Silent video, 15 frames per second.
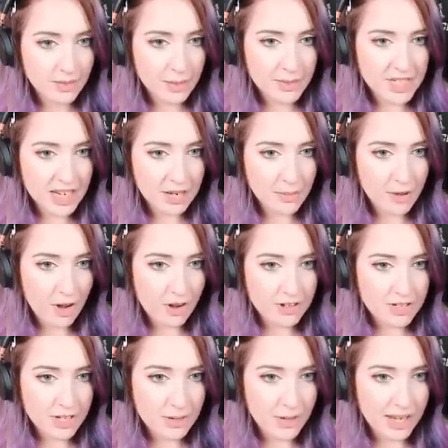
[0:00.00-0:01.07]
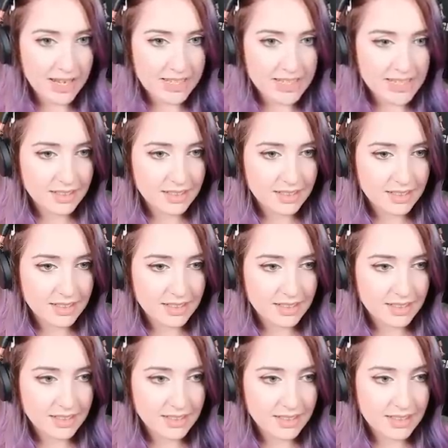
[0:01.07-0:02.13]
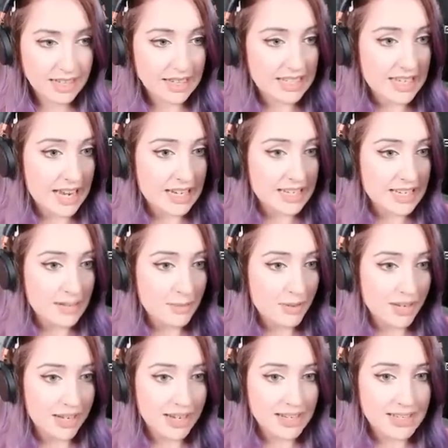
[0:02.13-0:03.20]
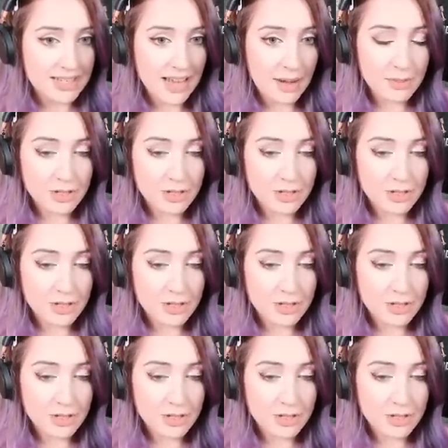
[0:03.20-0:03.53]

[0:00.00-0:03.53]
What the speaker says: are we teleporting to, lads? The exact same place. That was